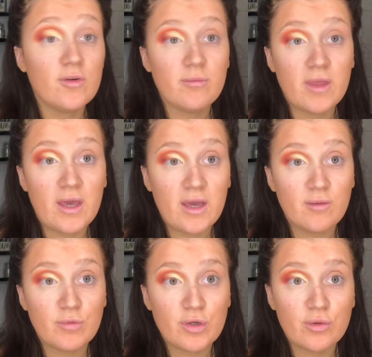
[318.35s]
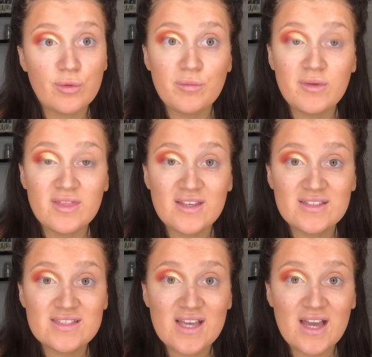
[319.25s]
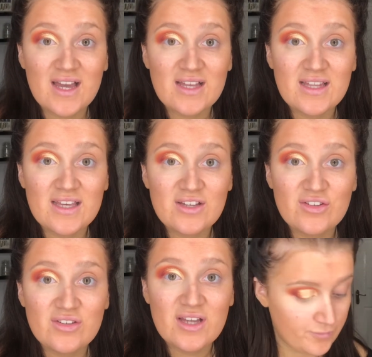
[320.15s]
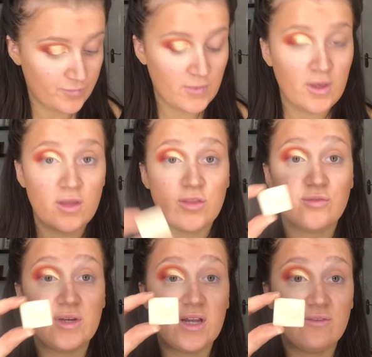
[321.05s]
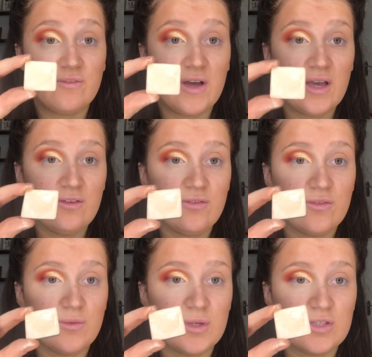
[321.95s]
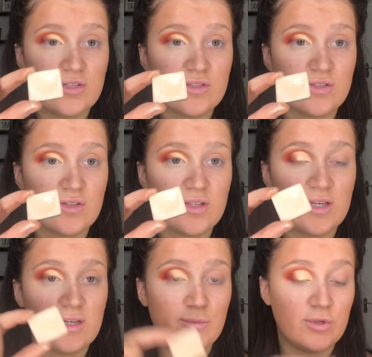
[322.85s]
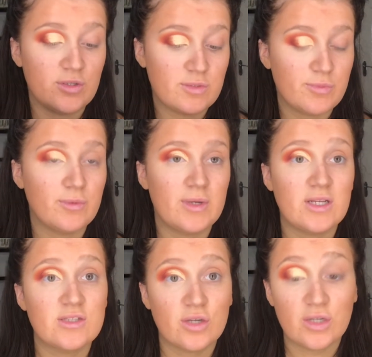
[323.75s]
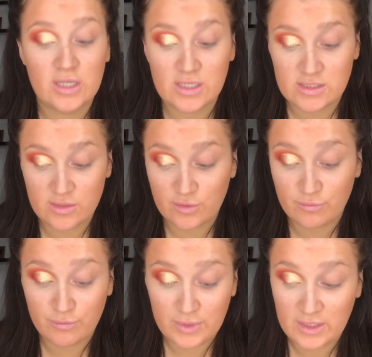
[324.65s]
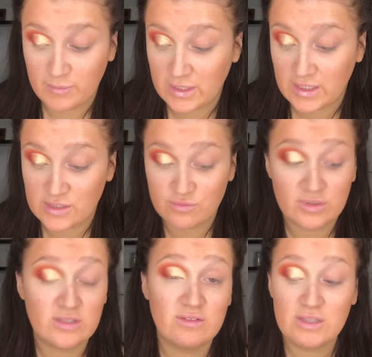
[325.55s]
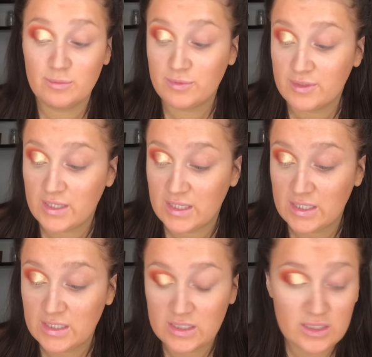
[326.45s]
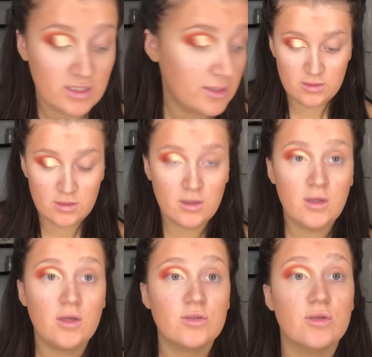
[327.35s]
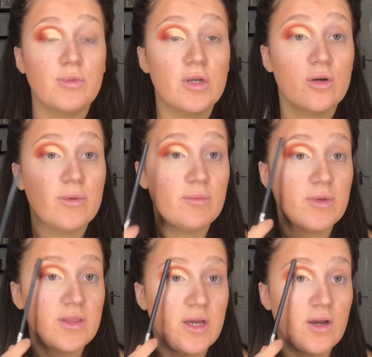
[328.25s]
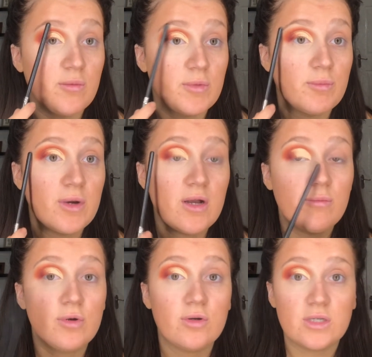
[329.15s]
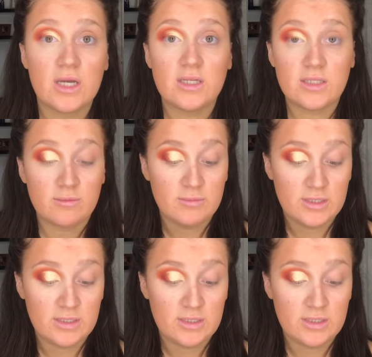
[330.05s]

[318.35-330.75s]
From there, I'm going to go in with this highlight colour, 395, which doesn't look like much, but when it's on, it is beaming. It is really pretty. So I'm going to go in with that on my brow bone and in my